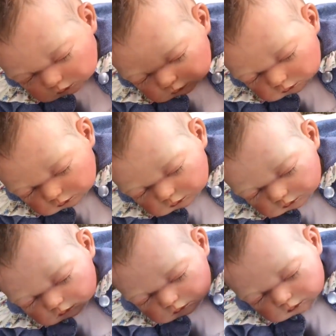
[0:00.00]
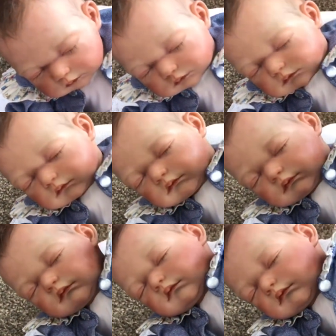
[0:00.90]
It'll be a bit too big for her.
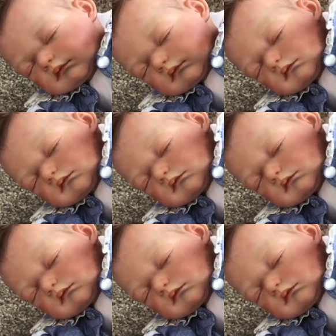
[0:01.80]
Way!